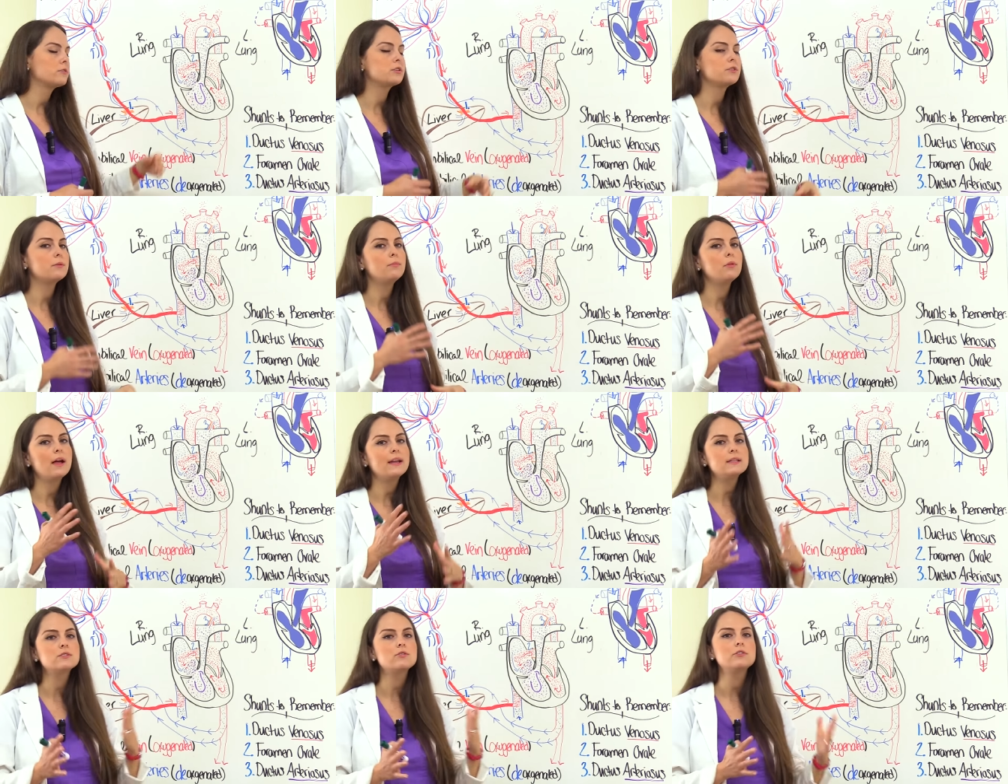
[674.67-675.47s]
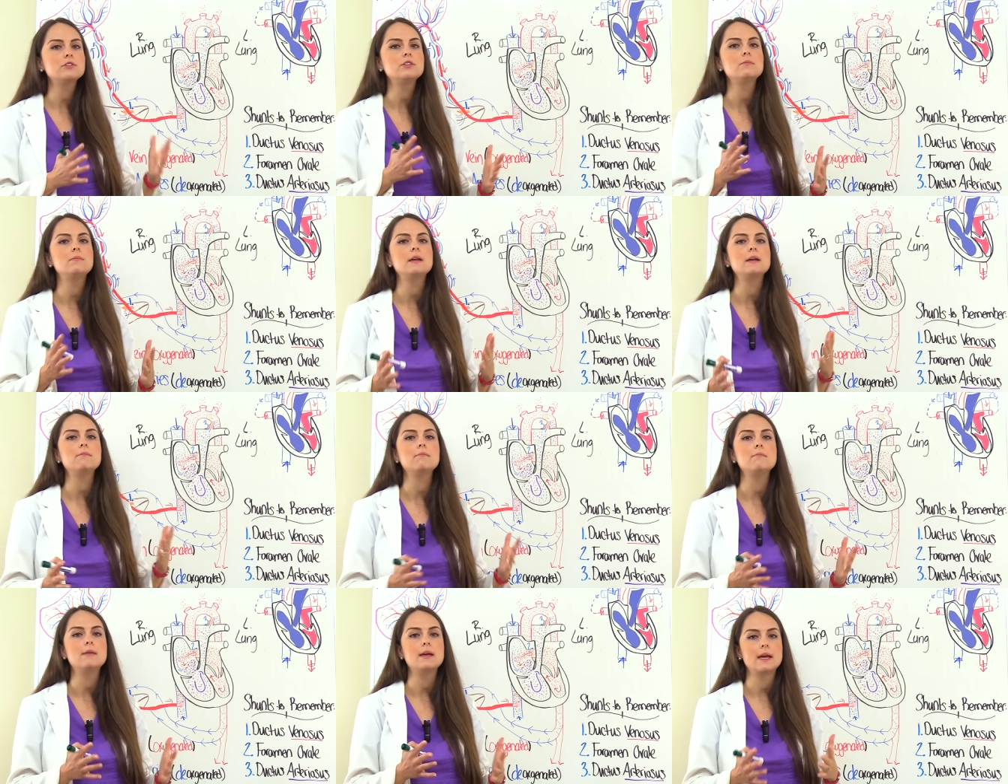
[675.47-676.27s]
So the blood is going to be
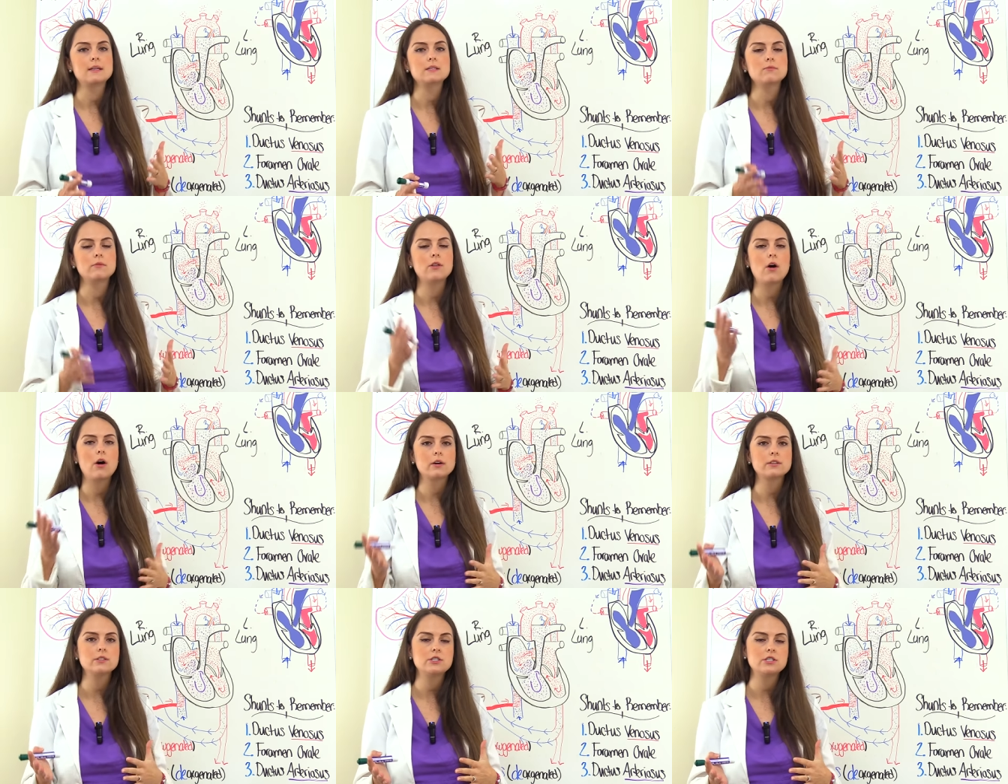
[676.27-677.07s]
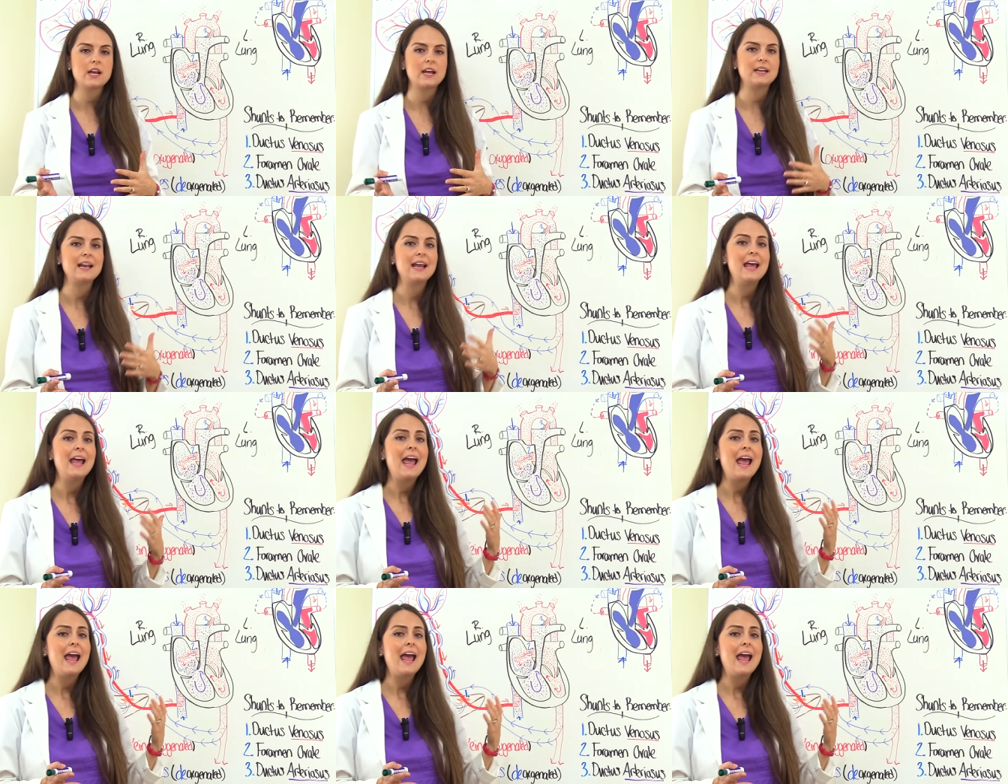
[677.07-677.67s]
mixed with oxygenated